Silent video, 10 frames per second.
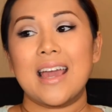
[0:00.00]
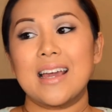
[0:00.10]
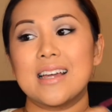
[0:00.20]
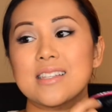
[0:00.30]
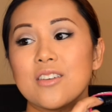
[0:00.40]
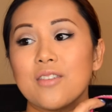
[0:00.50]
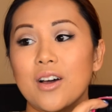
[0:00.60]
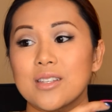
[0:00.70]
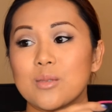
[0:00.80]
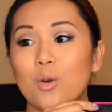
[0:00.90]
It's of
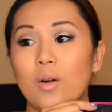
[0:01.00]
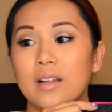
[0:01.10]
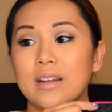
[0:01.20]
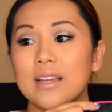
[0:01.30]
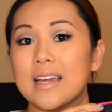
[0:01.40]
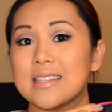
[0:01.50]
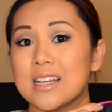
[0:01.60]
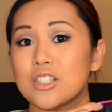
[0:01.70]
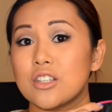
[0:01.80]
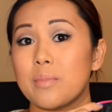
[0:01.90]
awesome quality. It's
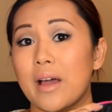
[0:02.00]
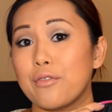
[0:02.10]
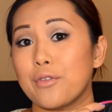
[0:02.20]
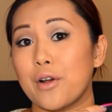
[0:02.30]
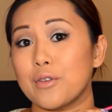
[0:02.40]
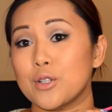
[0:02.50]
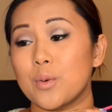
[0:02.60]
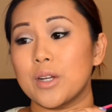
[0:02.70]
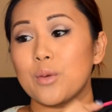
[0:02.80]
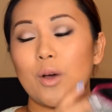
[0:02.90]
actually by Forever
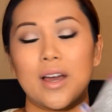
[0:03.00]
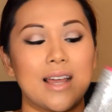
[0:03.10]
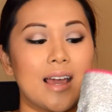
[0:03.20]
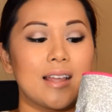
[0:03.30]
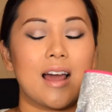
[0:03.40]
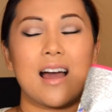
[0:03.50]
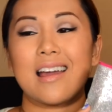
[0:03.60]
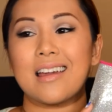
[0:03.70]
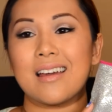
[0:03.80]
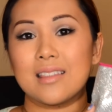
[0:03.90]
21, and
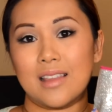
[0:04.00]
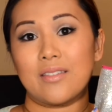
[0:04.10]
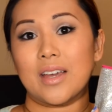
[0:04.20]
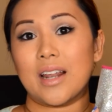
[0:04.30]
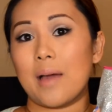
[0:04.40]
I love it.